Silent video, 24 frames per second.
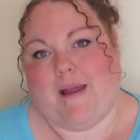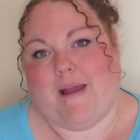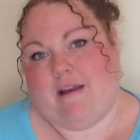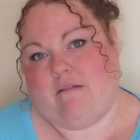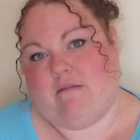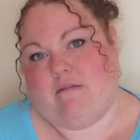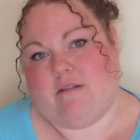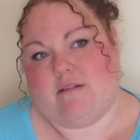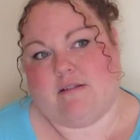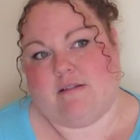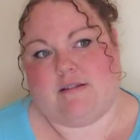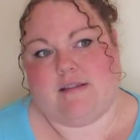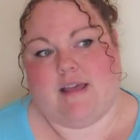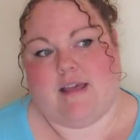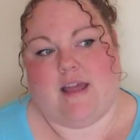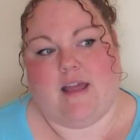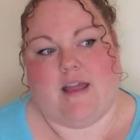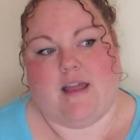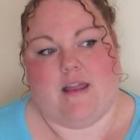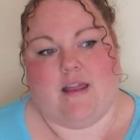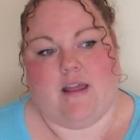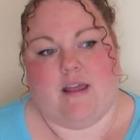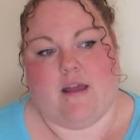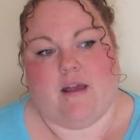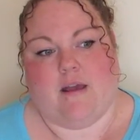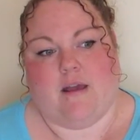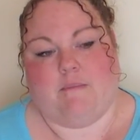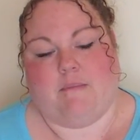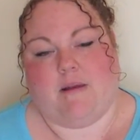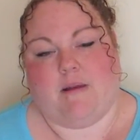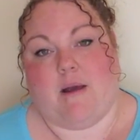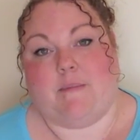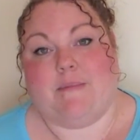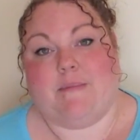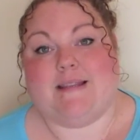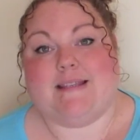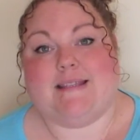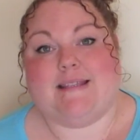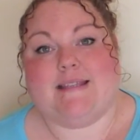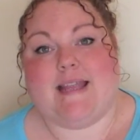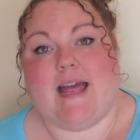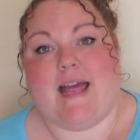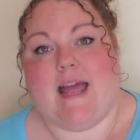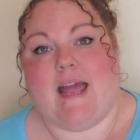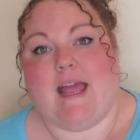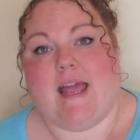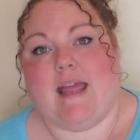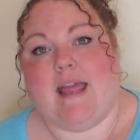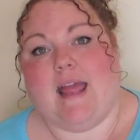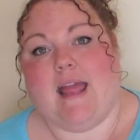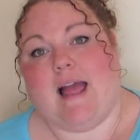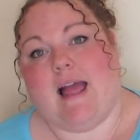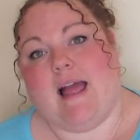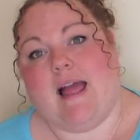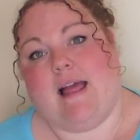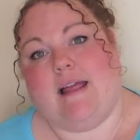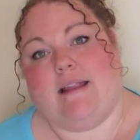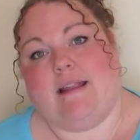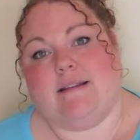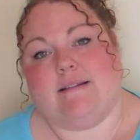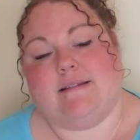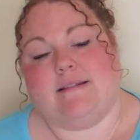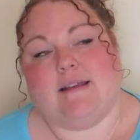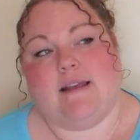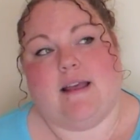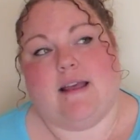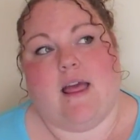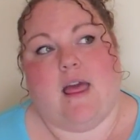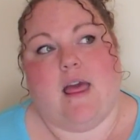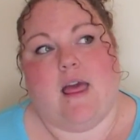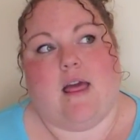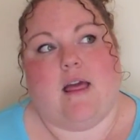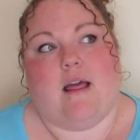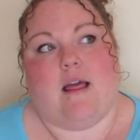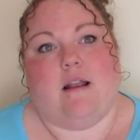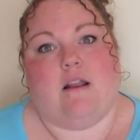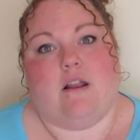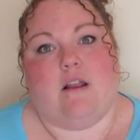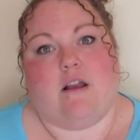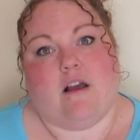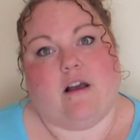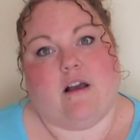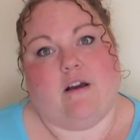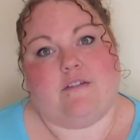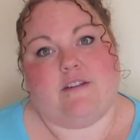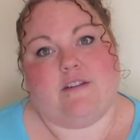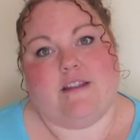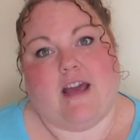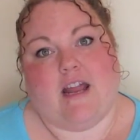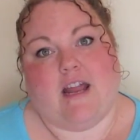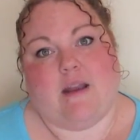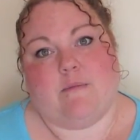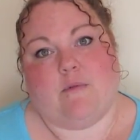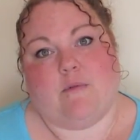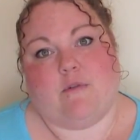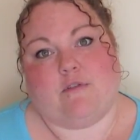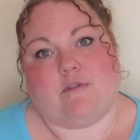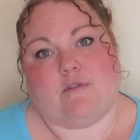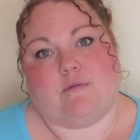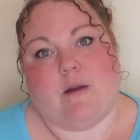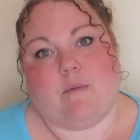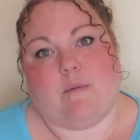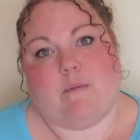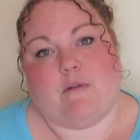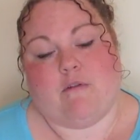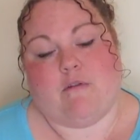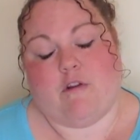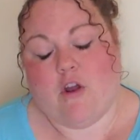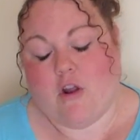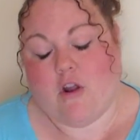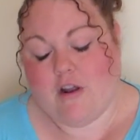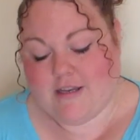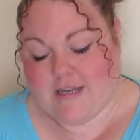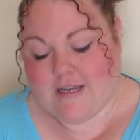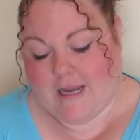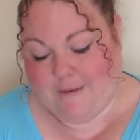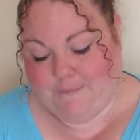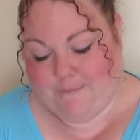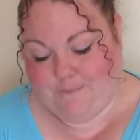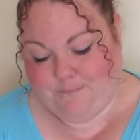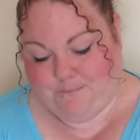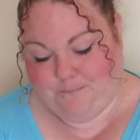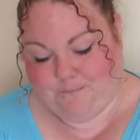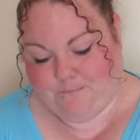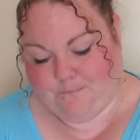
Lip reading: parents, they come and stay and look after the animals when we're on holiday.